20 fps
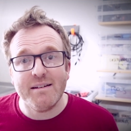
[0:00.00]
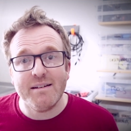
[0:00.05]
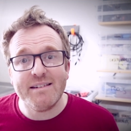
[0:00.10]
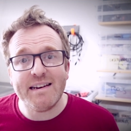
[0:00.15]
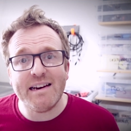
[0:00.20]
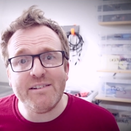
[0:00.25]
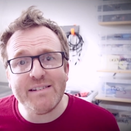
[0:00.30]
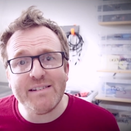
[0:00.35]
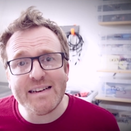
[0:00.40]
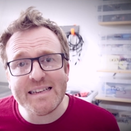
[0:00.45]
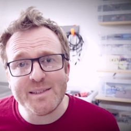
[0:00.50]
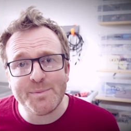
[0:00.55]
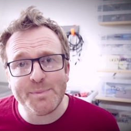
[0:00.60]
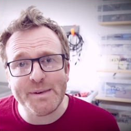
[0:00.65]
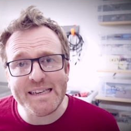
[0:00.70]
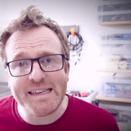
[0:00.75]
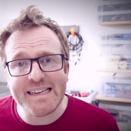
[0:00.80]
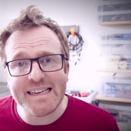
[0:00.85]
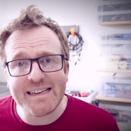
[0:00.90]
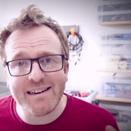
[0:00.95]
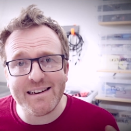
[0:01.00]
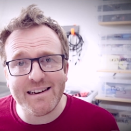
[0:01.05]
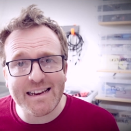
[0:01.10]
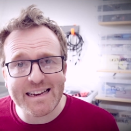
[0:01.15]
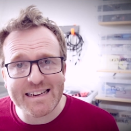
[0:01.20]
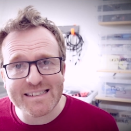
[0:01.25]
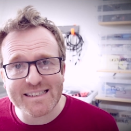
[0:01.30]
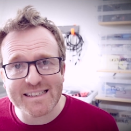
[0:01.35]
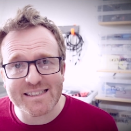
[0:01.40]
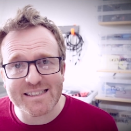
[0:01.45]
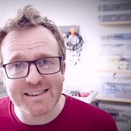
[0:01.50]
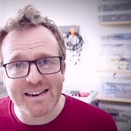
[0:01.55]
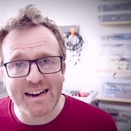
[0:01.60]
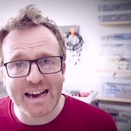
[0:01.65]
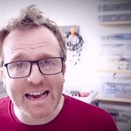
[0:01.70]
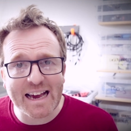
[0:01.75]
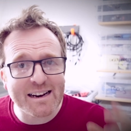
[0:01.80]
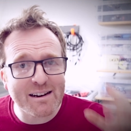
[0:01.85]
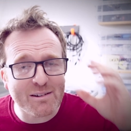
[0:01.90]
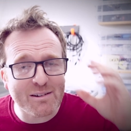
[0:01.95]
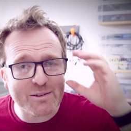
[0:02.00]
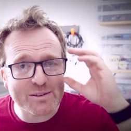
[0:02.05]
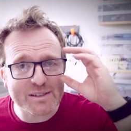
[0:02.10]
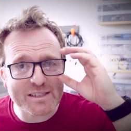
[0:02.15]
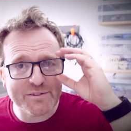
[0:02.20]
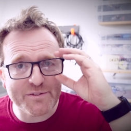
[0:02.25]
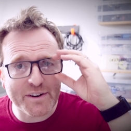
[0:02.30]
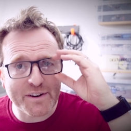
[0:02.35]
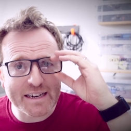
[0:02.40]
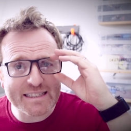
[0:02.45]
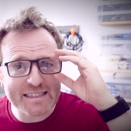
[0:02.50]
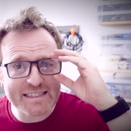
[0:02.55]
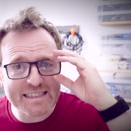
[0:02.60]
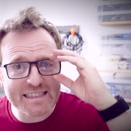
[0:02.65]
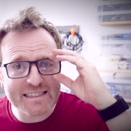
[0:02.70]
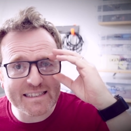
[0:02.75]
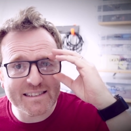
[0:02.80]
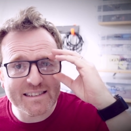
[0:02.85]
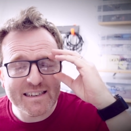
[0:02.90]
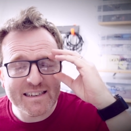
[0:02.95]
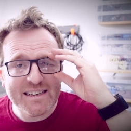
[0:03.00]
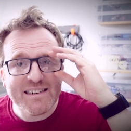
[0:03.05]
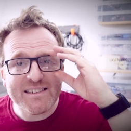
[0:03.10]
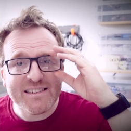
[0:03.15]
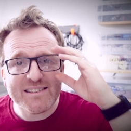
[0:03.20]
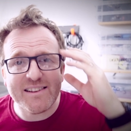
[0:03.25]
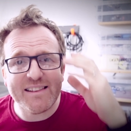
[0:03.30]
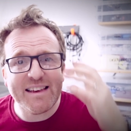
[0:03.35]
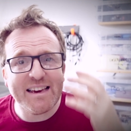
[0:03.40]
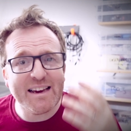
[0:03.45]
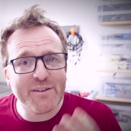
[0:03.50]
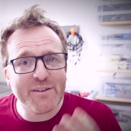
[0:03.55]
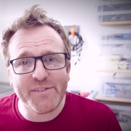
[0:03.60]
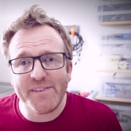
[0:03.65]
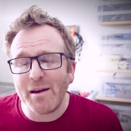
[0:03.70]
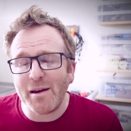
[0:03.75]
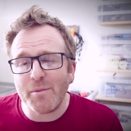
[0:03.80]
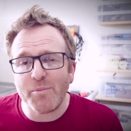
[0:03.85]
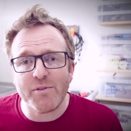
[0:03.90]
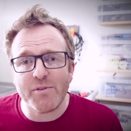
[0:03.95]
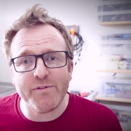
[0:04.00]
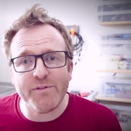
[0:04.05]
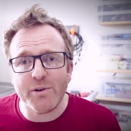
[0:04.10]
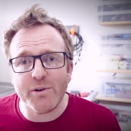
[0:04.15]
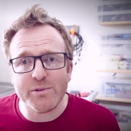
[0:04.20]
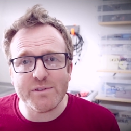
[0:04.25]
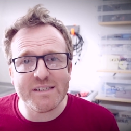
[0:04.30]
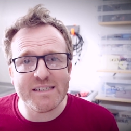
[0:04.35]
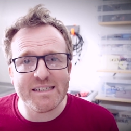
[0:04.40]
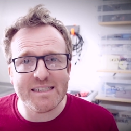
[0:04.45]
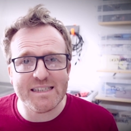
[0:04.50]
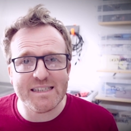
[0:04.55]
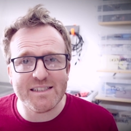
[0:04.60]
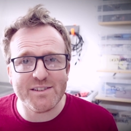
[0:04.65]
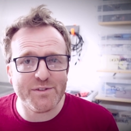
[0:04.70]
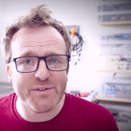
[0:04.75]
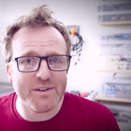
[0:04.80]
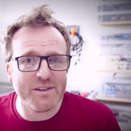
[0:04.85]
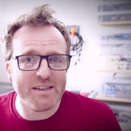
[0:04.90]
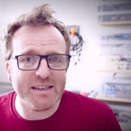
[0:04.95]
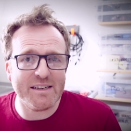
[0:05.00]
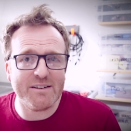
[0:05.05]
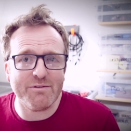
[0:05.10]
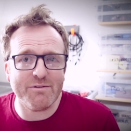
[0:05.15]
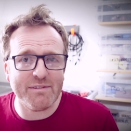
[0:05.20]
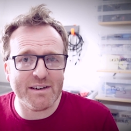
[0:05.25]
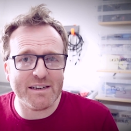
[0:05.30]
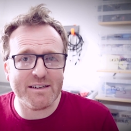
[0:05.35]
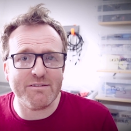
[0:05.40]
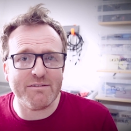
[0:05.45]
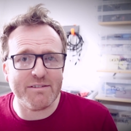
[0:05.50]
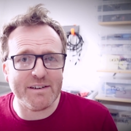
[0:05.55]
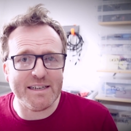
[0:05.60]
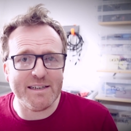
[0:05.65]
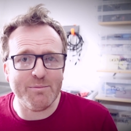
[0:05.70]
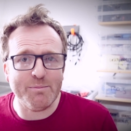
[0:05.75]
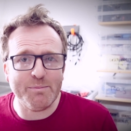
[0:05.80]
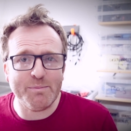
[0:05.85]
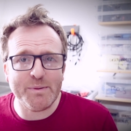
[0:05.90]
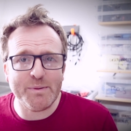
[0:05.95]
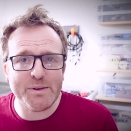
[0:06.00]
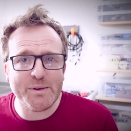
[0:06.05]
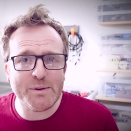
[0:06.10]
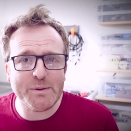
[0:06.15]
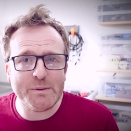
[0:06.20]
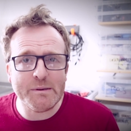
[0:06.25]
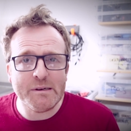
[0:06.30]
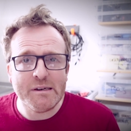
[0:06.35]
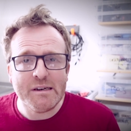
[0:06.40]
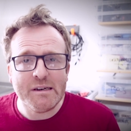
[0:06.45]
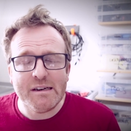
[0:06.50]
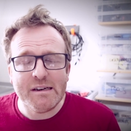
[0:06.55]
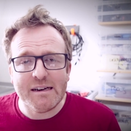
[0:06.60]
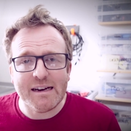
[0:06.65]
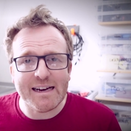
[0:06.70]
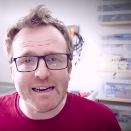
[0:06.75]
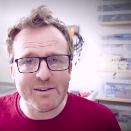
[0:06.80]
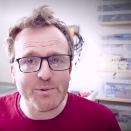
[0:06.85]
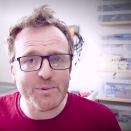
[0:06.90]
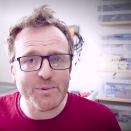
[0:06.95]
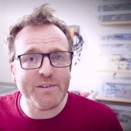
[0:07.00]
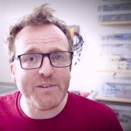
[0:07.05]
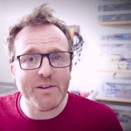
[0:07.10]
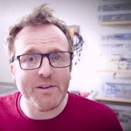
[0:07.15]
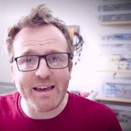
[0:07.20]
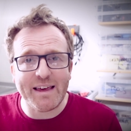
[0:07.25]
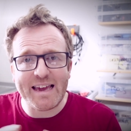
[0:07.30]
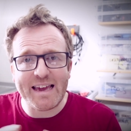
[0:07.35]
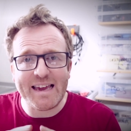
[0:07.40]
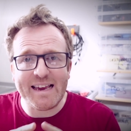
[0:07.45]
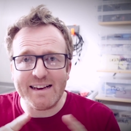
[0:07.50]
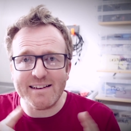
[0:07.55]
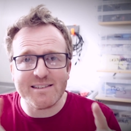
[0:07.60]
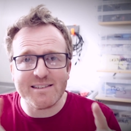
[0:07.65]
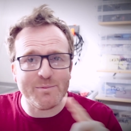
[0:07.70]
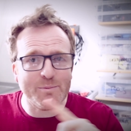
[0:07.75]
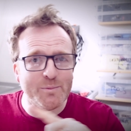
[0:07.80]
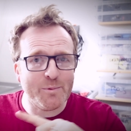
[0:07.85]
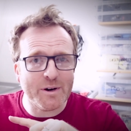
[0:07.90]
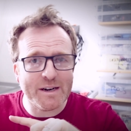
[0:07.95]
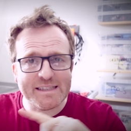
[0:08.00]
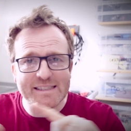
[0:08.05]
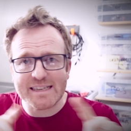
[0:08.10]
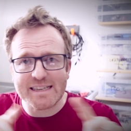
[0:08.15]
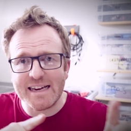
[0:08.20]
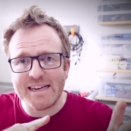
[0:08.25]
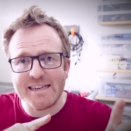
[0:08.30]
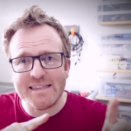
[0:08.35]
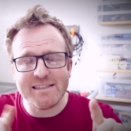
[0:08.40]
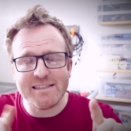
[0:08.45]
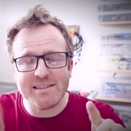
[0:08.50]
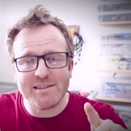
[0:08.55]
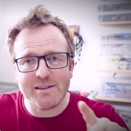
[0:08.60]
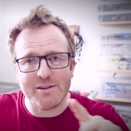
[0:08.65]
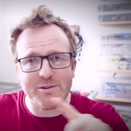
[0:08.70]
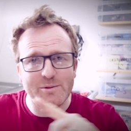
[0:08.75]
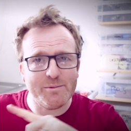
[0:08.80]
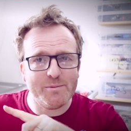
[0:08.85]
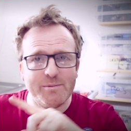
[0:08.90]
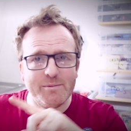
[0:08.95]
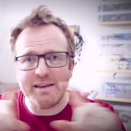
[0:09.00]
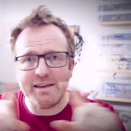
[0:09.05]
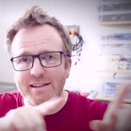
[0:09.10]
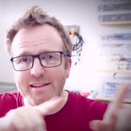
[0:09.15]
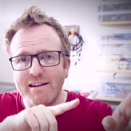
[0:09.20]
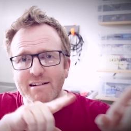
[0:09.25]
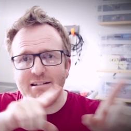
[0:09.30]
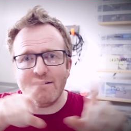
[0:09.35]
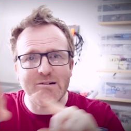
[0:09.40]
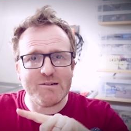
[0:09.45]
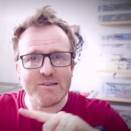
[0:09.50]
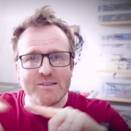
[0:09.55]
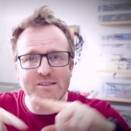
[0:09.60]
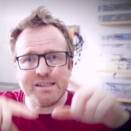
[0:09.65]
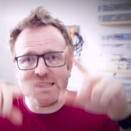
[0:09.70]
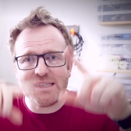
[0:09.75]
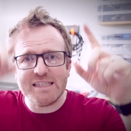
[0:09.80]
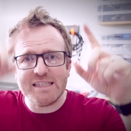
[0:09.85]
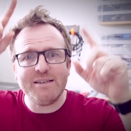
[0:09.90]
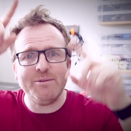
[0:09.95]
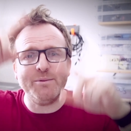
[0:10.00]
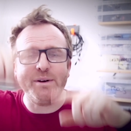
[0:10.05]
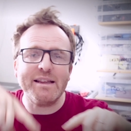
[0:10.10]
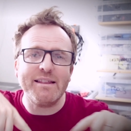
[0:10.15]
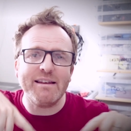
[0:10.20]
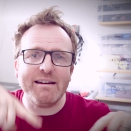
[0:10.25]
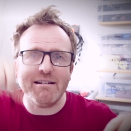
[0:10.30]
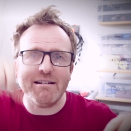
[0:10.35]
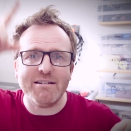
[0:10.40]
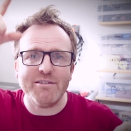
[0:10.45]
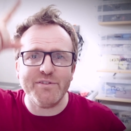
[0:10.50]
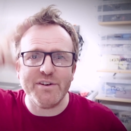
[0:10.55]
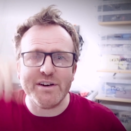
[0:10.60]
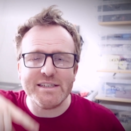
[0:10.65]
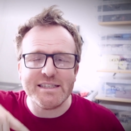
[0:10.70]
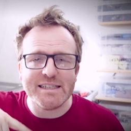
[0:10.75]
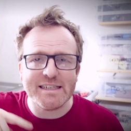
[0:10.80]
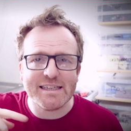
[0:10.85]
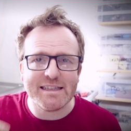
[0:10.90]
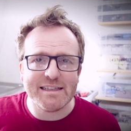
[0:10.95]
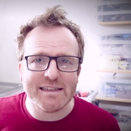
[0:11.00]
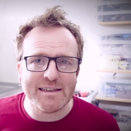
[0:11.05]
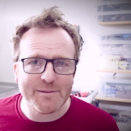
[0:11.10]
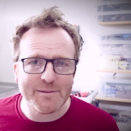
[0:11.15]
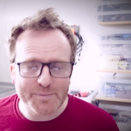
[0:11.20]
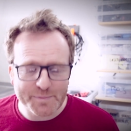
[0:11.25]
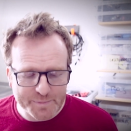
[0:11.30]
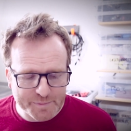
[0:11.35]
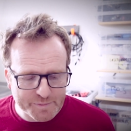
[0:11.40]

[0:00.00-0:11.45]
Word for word: Generally speaking, lasers are analog devices, so they have separate voltages for like red, green and blue, and also their X and Y scanners, so where they are horizontally, where they are vertically.